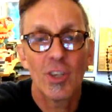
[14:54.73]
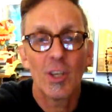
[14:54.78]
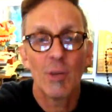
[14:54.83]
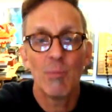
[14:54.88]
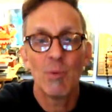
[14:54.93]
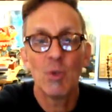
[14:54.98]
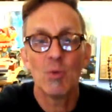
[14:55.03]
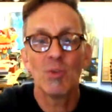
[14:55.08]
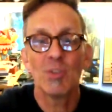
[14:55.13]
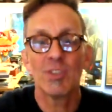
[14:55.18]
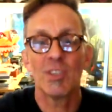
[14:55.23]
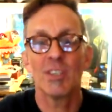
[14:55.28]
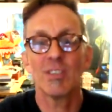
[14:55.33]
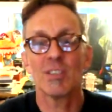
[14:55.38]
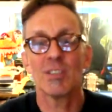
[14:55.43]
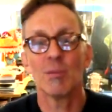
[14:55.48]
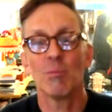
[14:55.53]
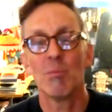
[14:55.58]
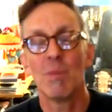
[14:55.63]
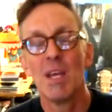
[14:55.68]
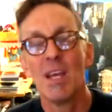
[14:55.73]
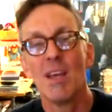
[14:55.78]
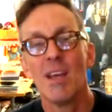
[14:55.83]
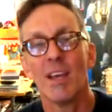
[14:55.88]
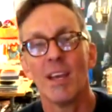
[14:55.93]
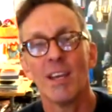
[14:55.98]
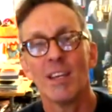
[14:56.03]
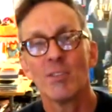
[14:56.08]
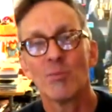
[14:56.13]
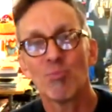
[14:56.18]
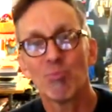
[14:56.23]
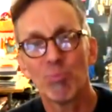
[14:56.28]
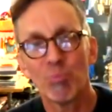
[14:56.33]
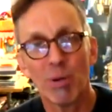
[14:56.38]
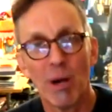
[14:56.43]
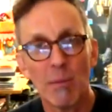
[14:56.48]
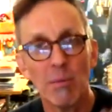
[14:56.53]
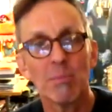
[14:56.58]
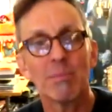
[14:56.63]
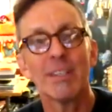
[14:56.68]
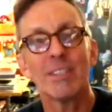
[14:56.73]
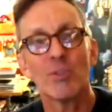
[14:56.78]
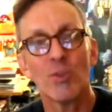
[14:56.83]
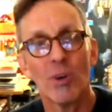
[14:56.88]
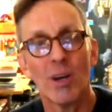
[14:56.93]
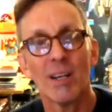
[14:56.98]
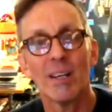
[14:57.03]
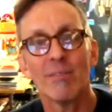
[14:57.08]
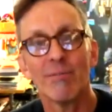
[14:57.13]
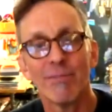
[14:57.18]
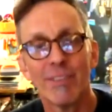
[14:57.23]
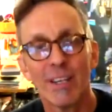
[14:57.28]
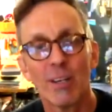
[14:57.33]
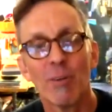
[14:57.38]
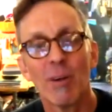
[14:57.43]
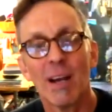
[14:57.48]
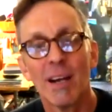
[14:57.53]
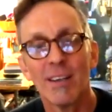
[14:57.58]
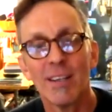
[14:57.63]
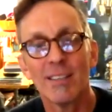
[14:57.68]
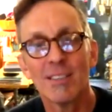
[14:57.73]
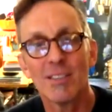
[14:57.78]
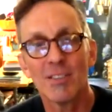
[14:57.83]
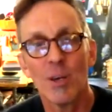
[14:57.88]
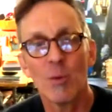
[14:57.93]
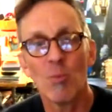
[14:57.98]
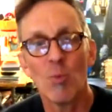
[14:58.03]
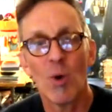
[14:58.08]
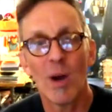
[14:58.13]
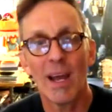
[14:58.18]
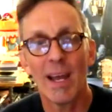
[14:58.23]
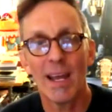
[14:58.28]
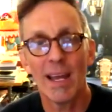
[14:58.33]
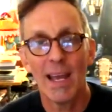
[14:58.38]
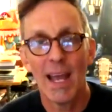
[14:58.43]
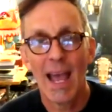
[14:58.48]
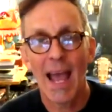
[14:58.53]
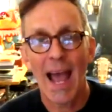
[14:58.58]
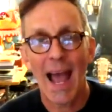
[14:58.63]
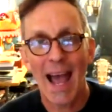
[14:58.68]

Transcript: immune system is probably trying to figure out in some way